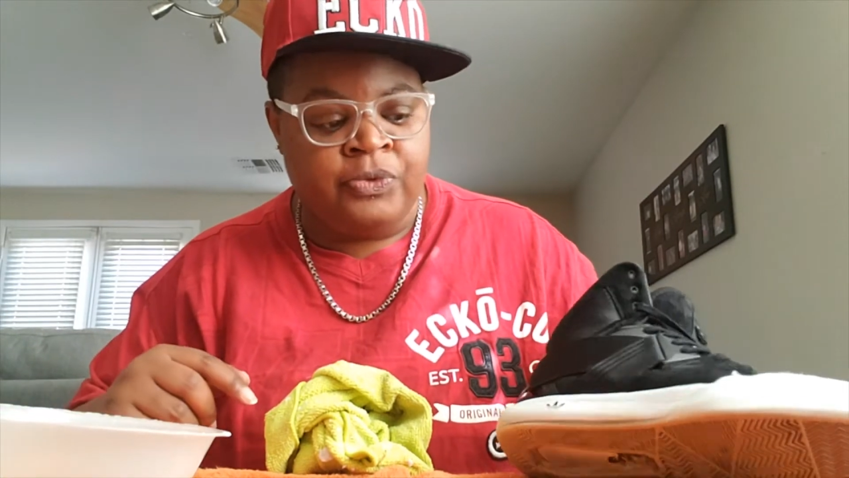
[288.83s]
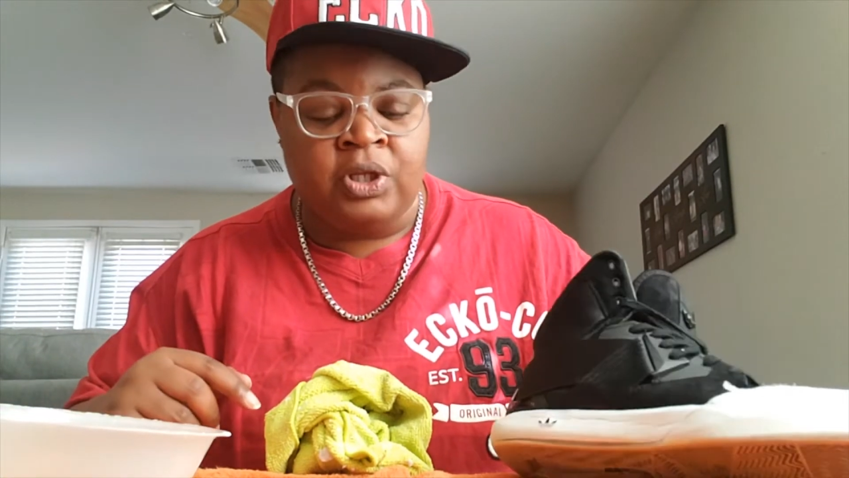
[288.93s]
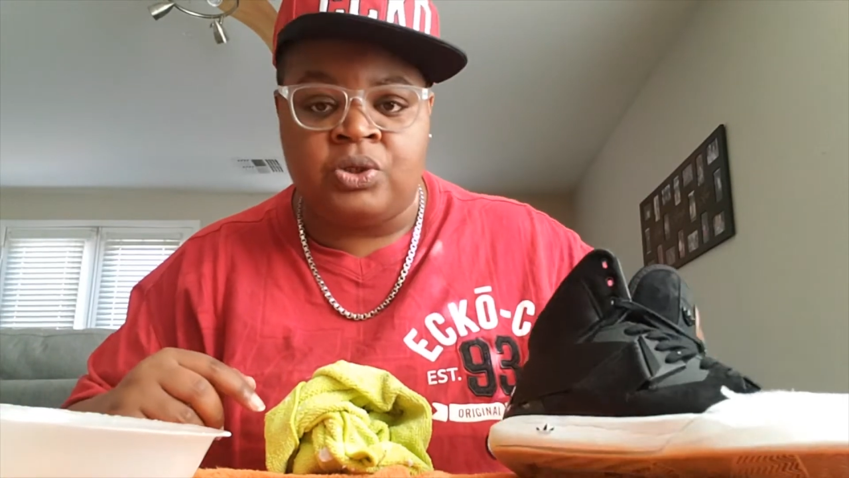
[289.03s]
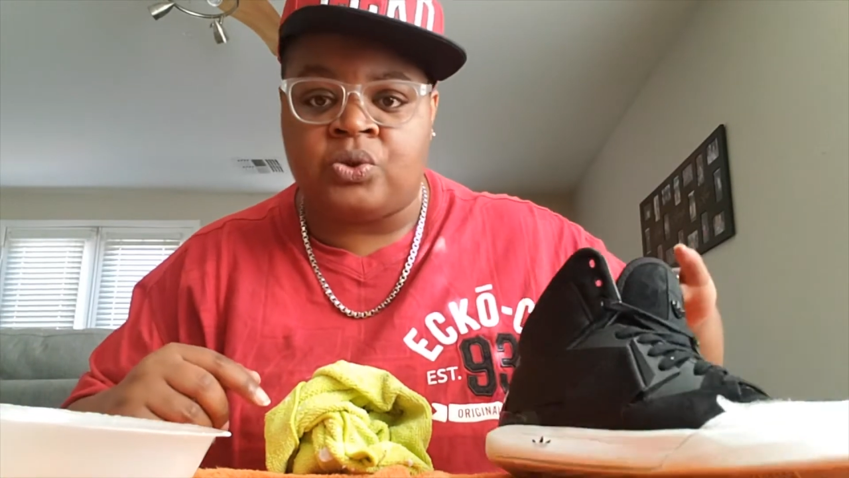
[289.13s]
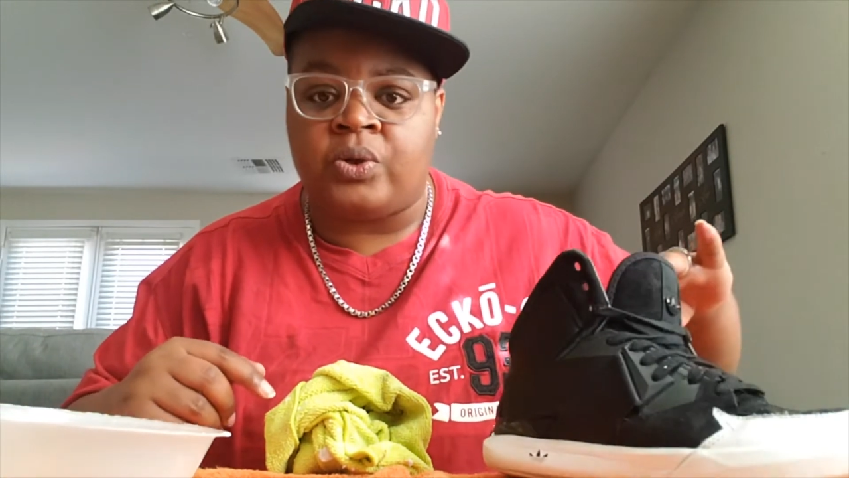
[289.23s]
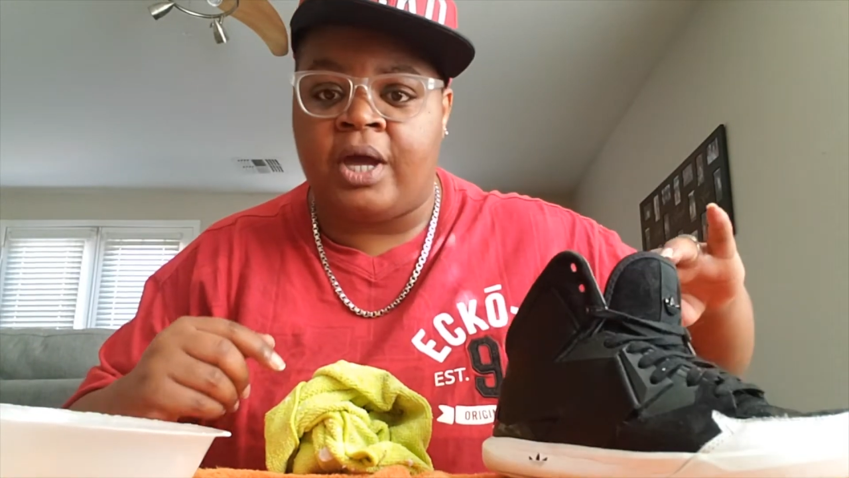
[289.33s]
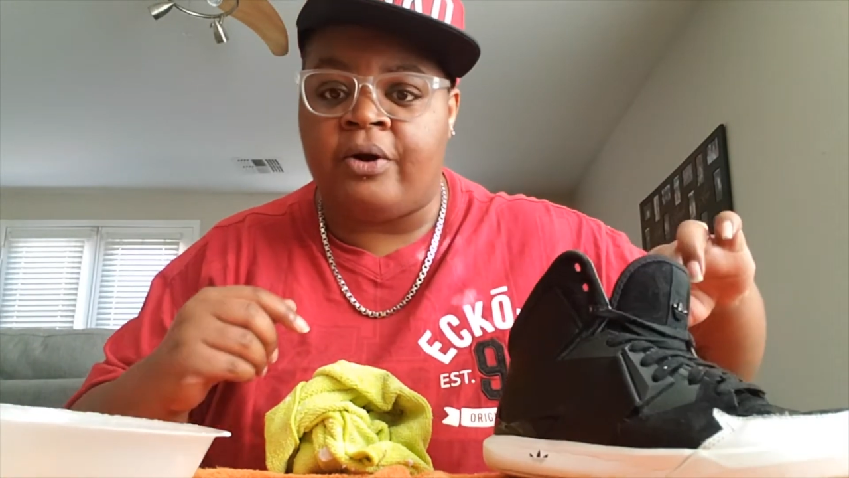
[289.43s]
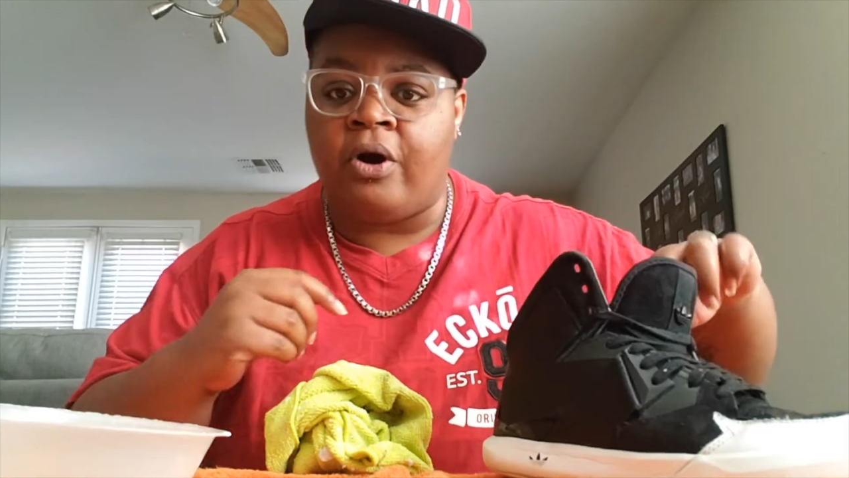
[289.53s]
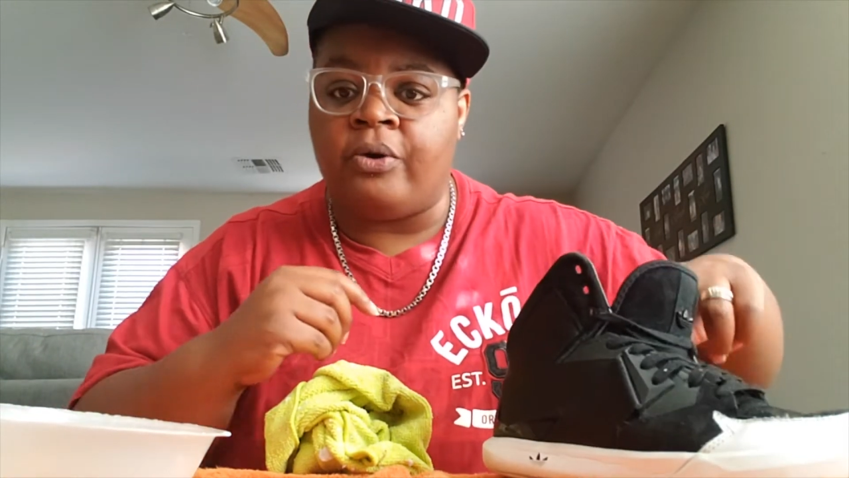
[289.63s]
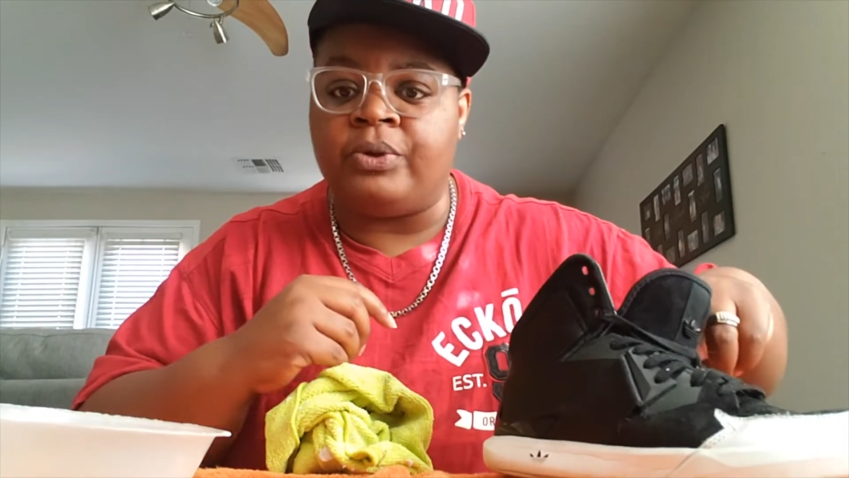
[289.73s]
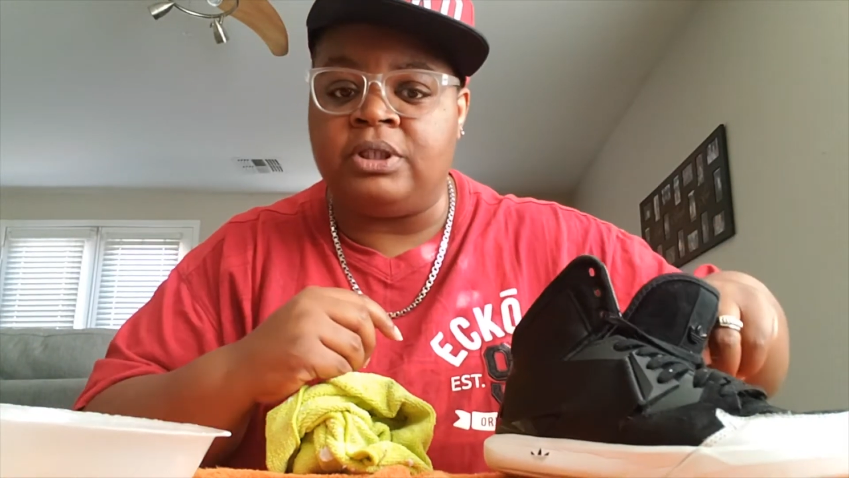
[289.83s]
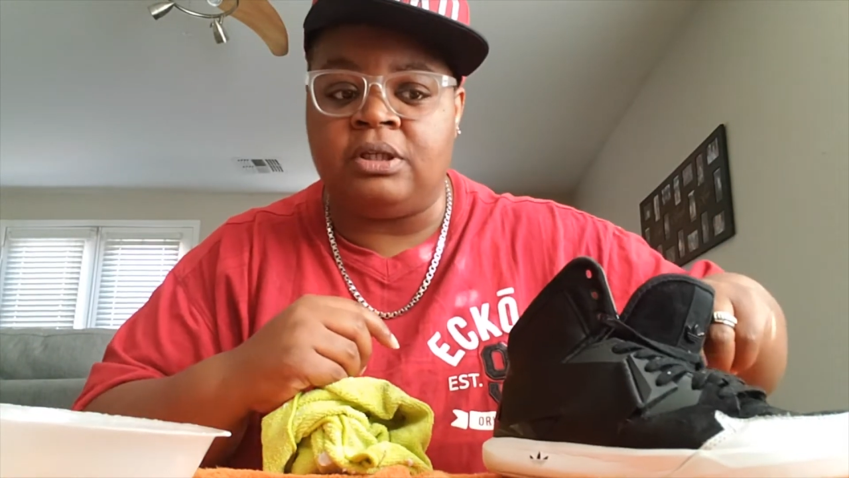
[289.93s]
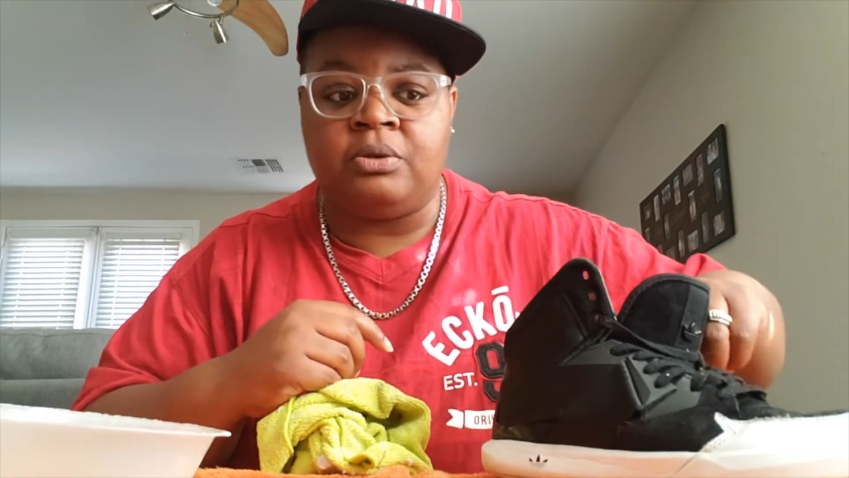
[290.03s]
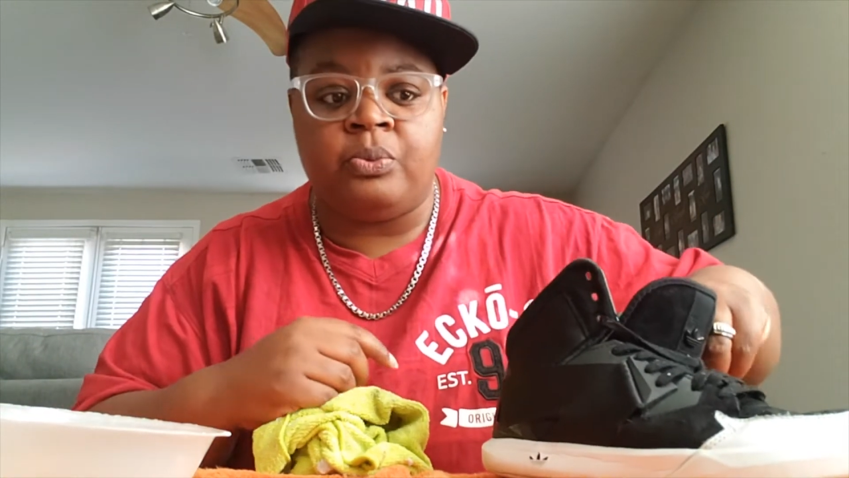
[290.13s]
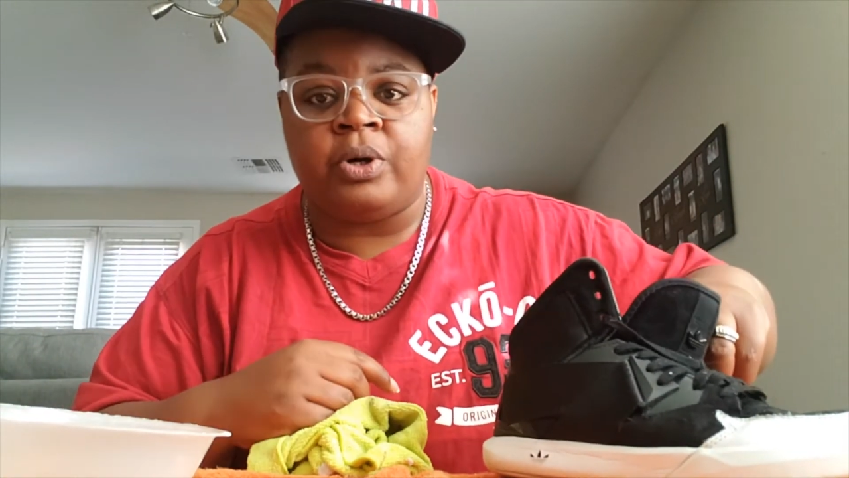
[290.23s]
So now all we
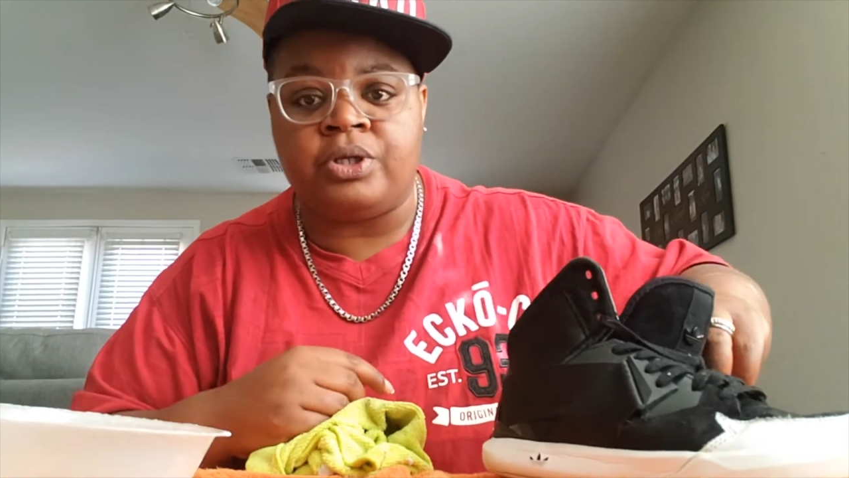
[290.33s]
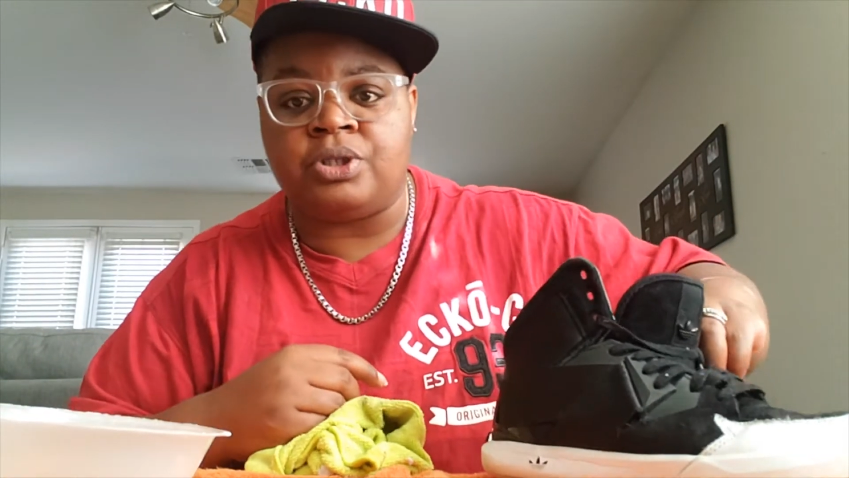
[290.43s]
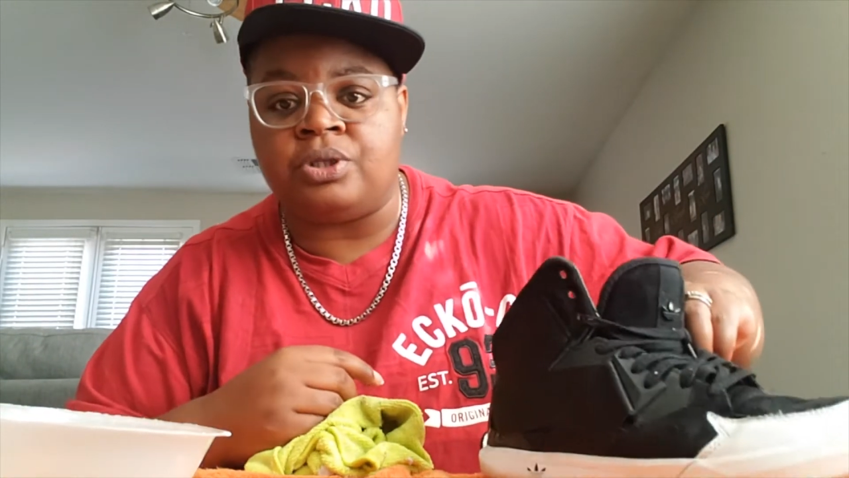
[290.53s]
did was